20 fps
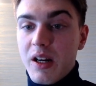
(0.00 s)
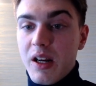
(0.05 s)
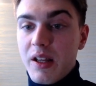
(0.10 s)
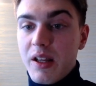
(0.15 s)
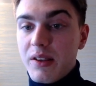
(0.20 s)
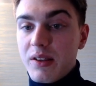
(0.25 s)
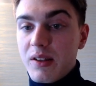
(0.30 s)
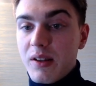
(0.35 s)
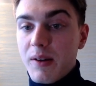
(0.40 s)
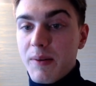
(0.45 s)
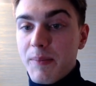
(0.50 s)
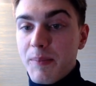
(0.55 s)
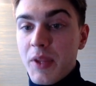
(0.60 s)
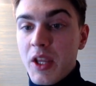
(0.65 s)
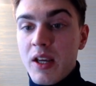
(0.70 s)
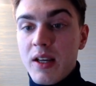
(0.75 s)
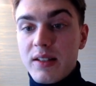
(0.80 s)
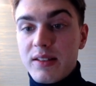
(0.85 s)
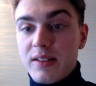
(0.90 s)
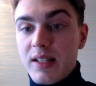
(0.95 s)
And
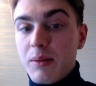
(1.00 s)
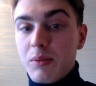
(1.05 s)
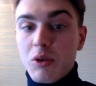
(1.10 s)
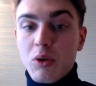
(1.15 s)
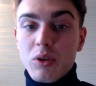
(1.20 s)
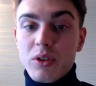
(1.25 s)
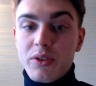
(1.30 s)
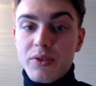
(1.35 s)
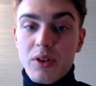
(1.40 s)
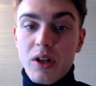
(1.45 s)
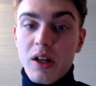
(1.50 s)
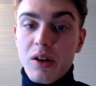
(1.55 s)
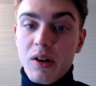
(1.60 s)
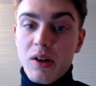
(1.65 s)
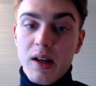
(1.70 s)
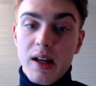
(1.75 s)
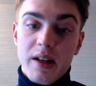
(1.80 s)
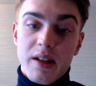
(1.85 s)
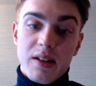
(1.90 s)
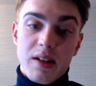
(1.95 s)
same goes for other
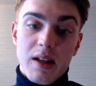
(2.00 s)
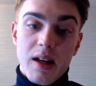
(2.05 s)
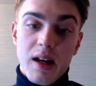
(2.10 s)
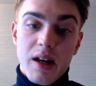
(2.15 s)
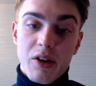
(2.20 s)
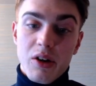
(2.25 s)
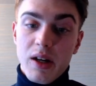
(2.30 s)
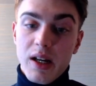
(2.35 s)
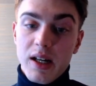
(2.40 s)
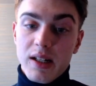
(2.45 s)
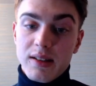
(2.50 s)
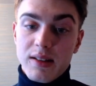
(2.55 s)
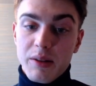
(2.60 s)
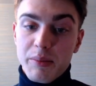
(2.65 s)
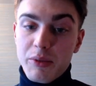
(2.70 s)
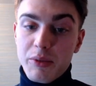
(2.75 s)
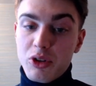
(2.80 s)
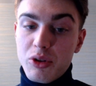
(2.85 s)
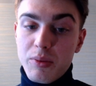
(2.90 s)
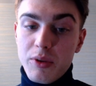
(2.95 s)
lines like
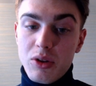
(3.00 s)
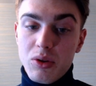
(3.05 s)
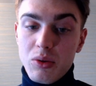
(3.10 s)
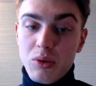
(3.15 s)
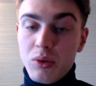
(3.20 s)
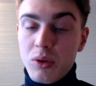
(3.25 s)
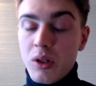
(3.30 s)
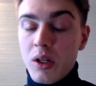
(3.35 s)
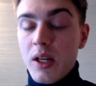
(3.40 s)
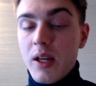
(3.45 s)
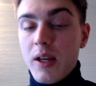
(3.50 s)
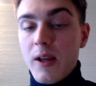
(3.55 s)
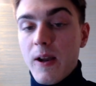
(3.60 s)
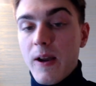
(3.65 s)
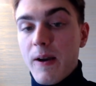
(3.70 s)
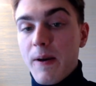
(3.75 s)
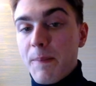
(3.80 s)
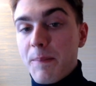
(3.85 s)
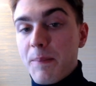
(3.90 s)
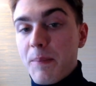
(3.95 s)
bishop
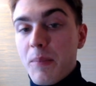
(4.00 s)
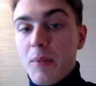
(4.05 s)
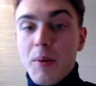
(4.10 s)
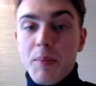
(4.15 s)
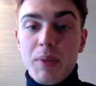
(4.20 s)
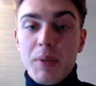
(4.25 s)
e2.